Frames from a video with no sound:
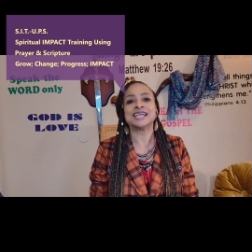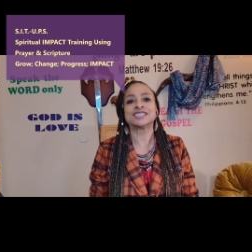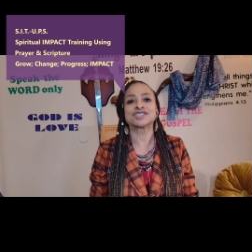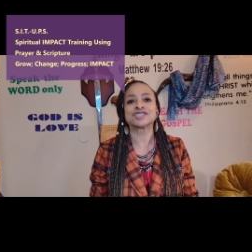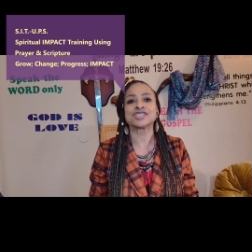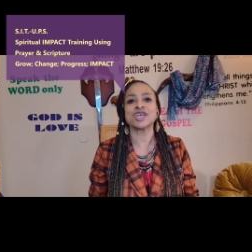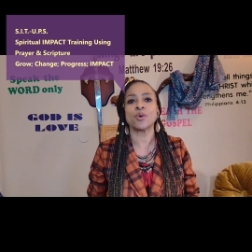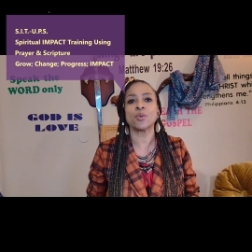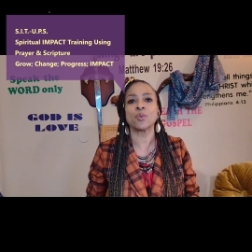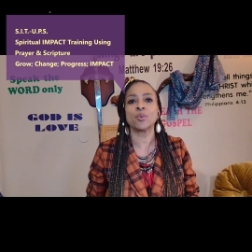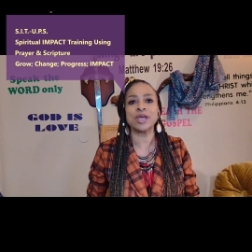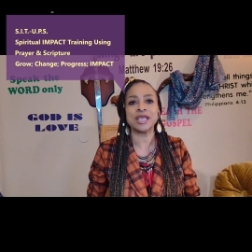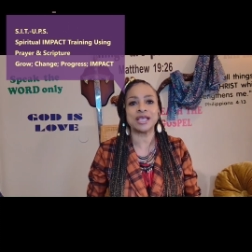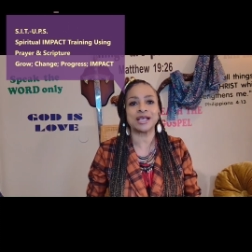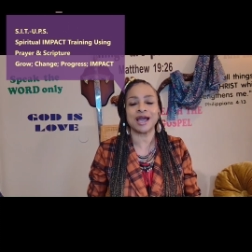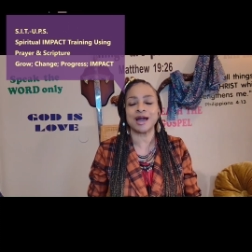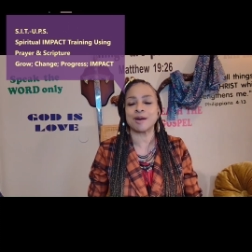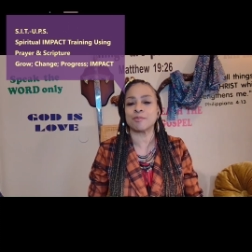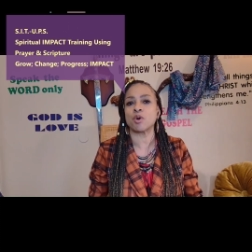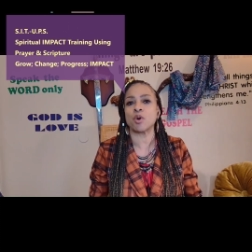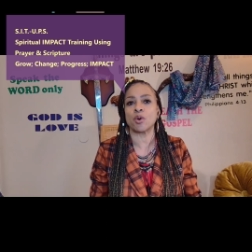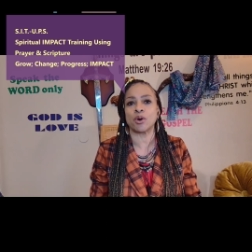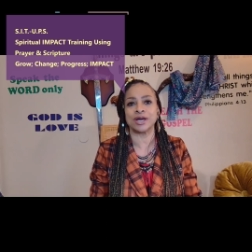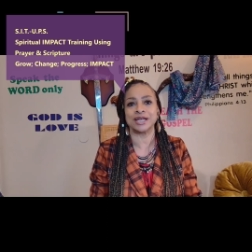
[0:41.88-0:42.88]
And so we
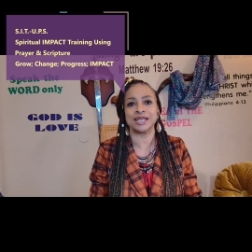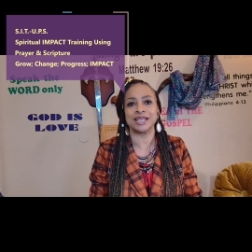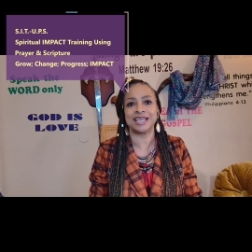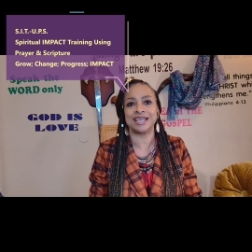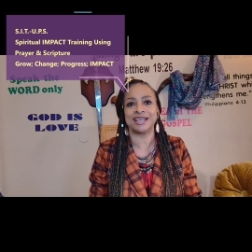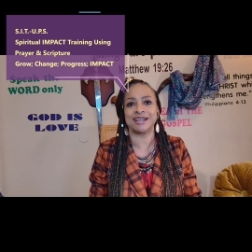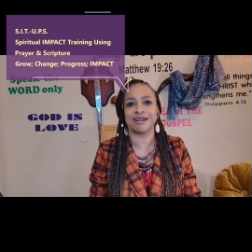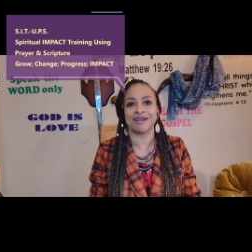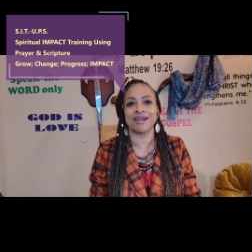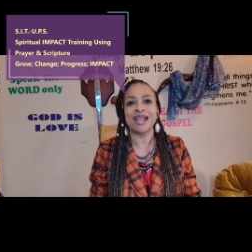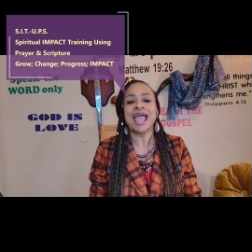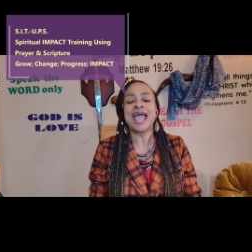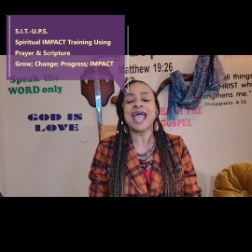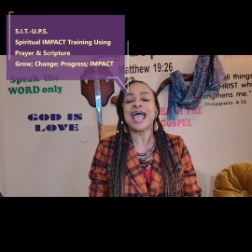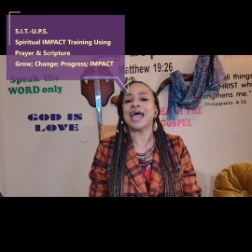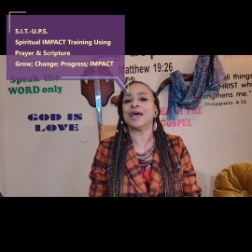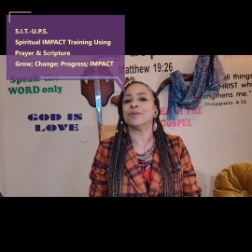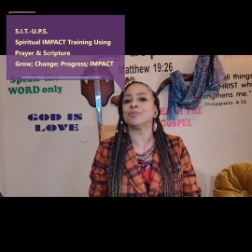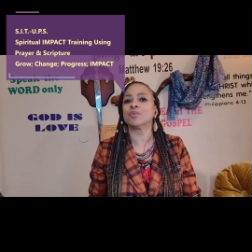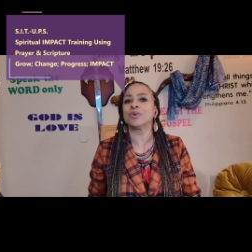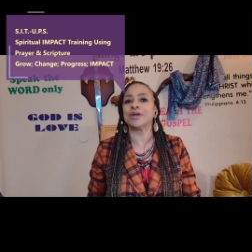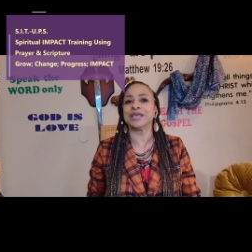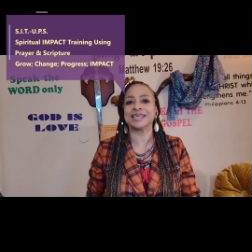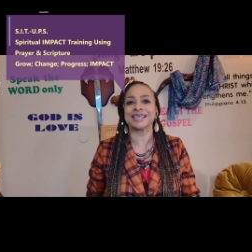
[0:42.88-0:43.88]
come on here
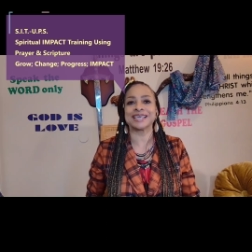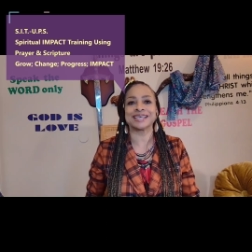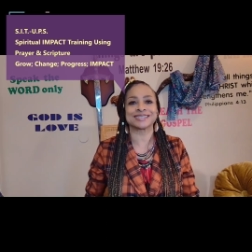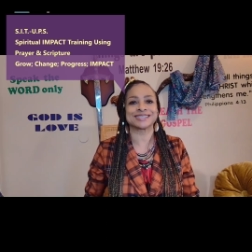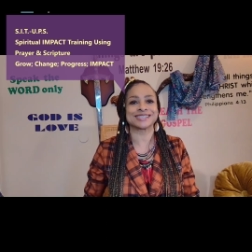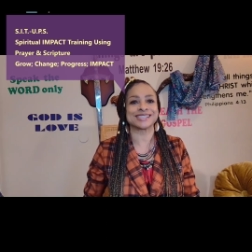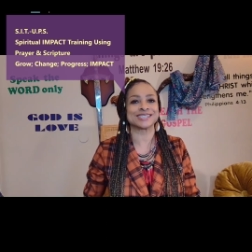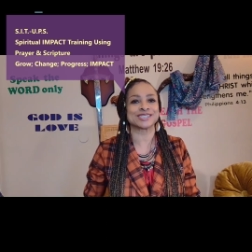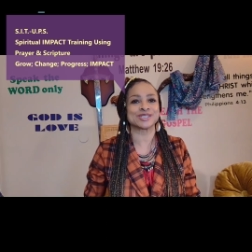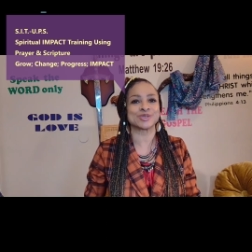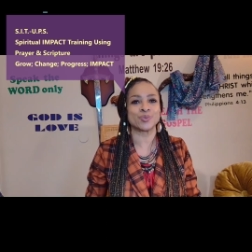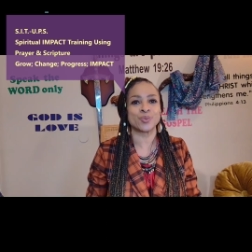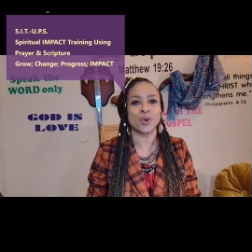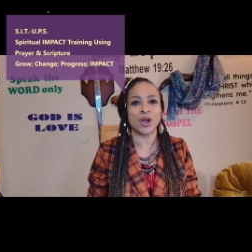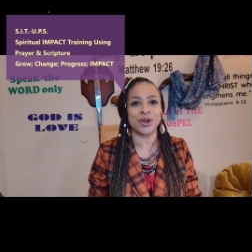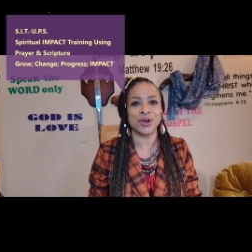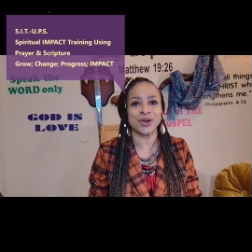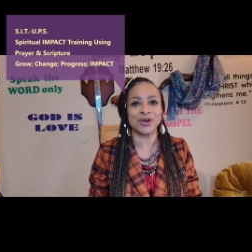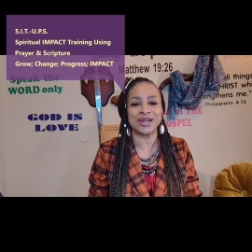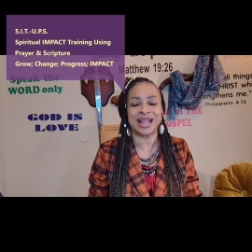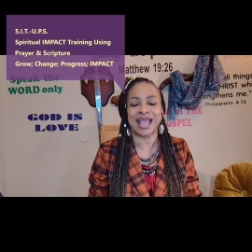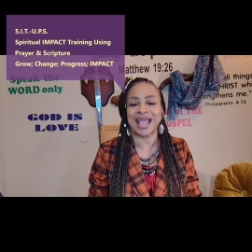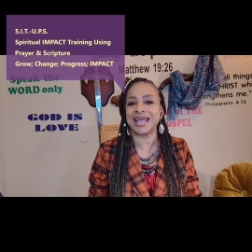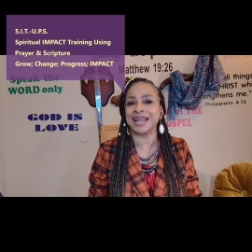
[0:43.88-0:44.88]
and we get this
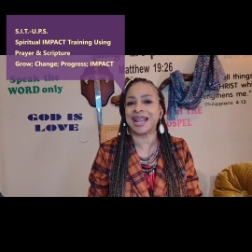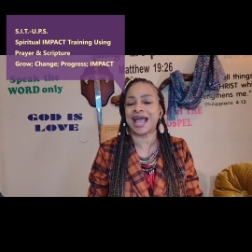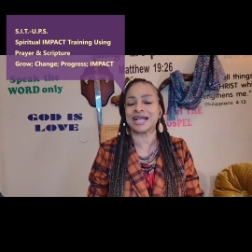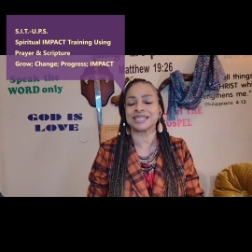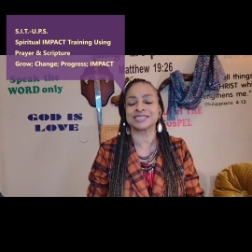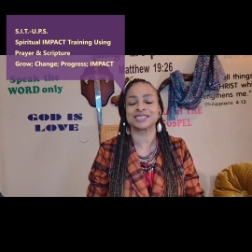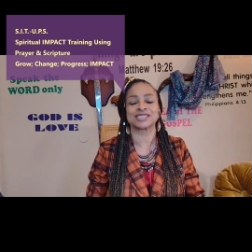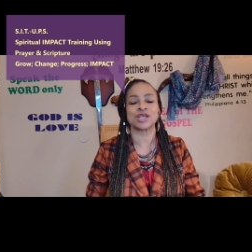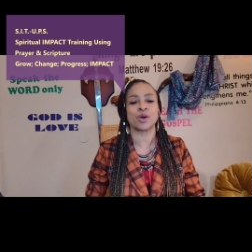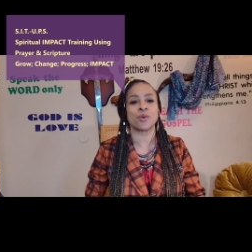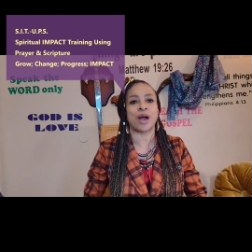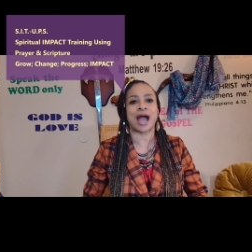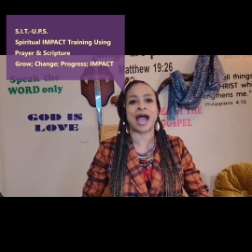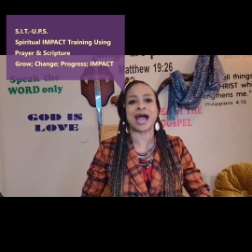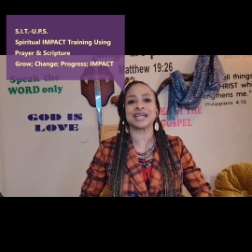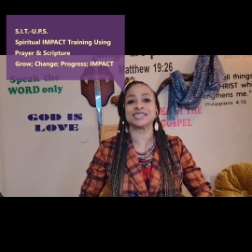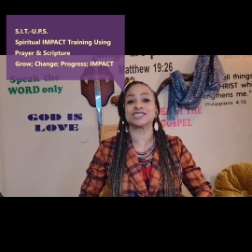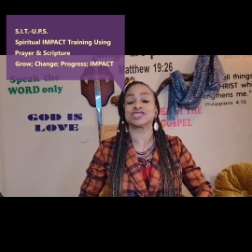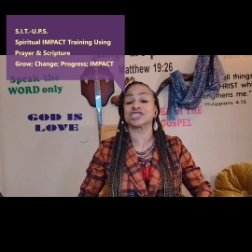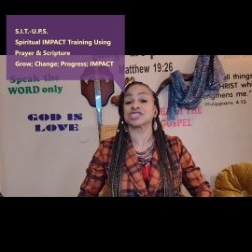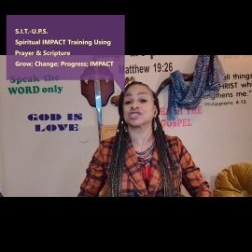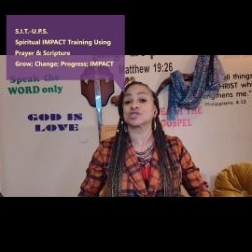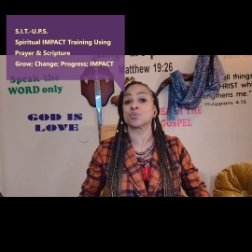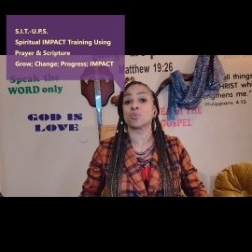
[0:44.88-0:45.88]
word, and
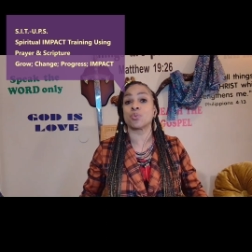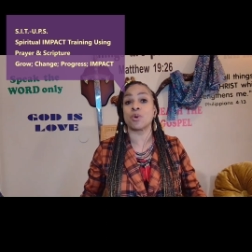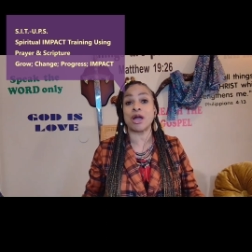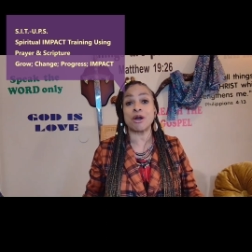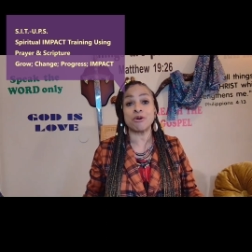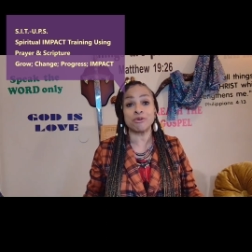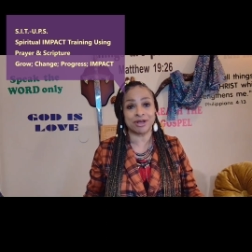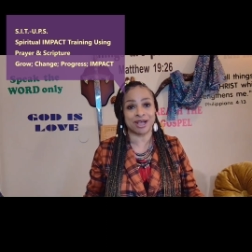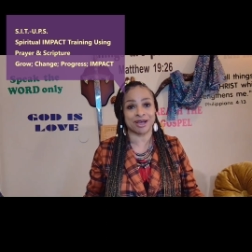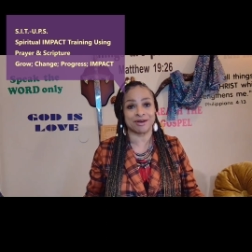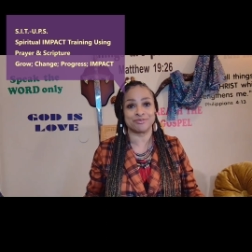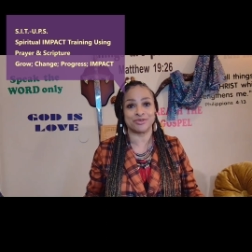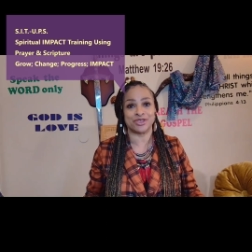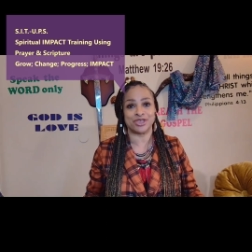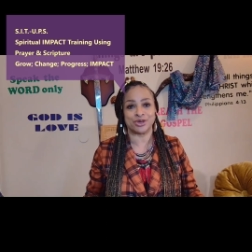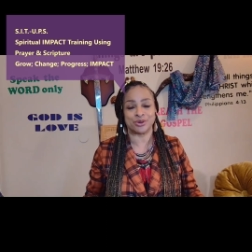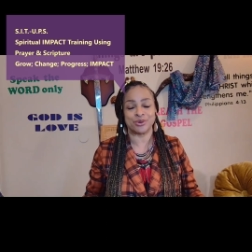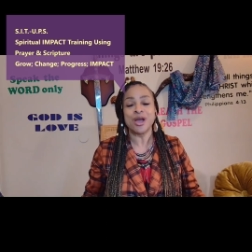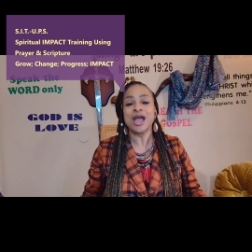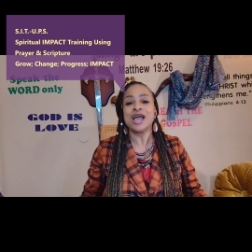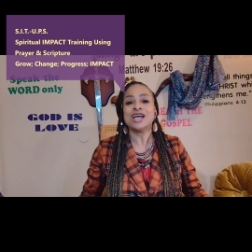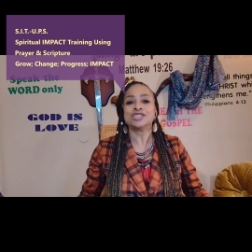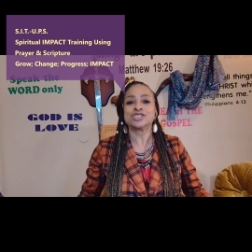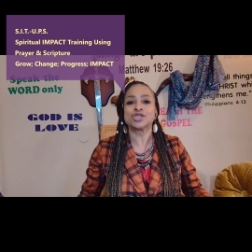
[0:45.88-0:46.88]
I just welcome
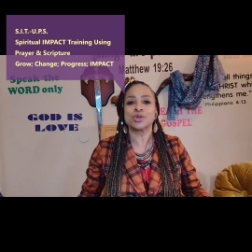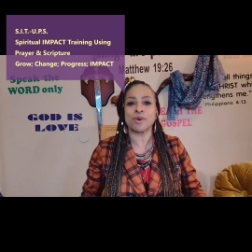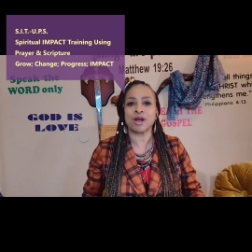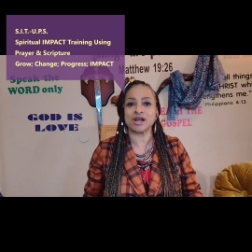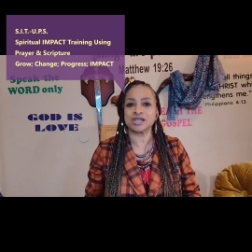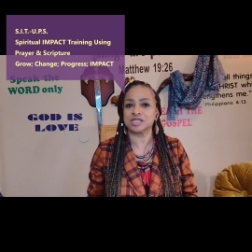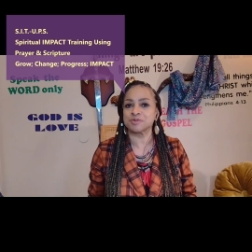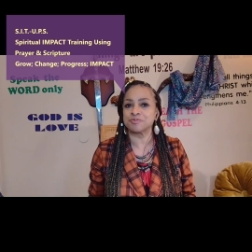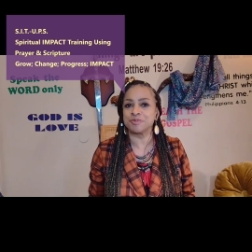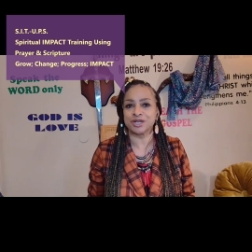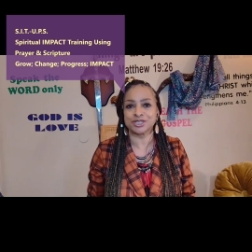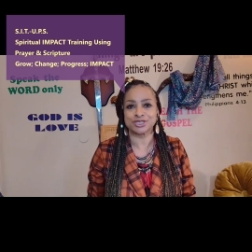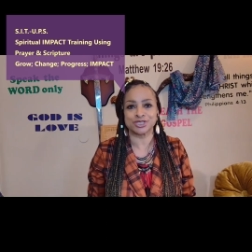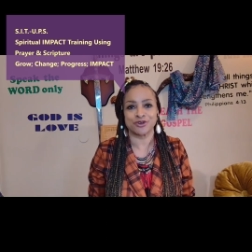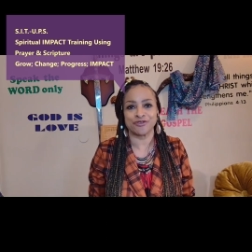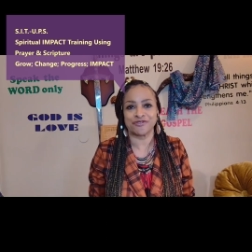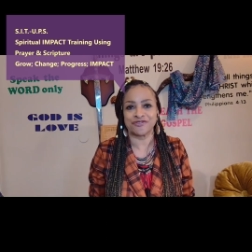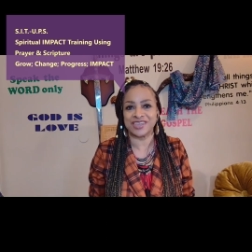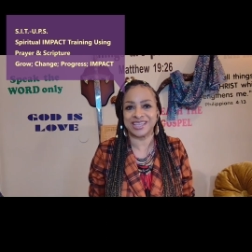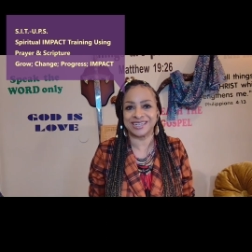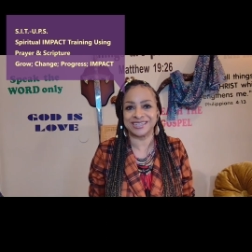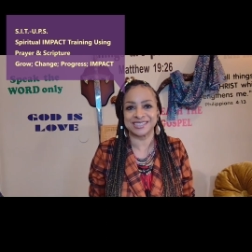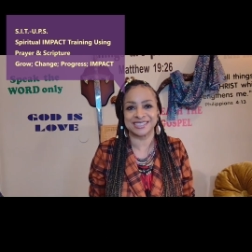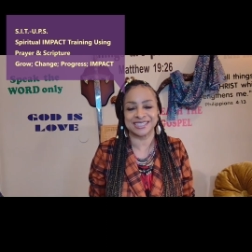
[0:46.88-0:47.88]
you to our spiritual
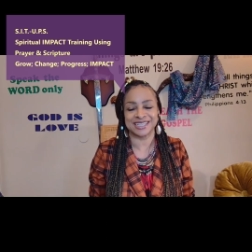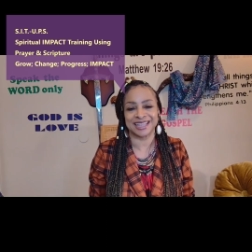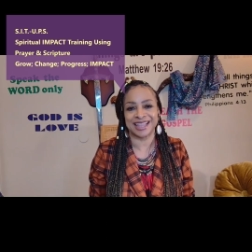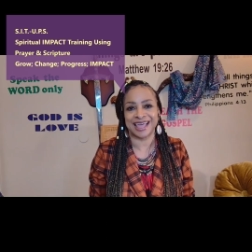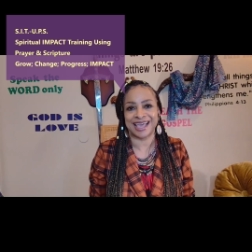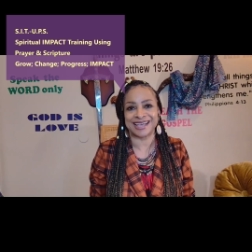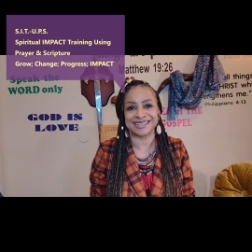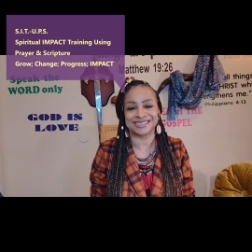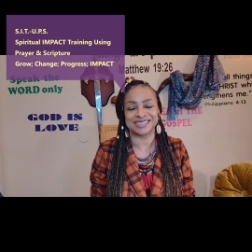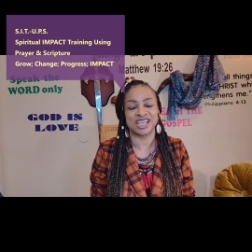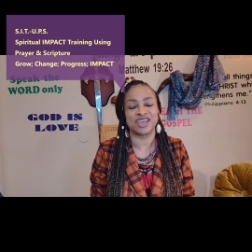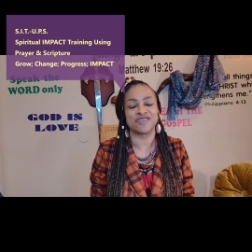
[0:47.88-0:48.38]
fitness class.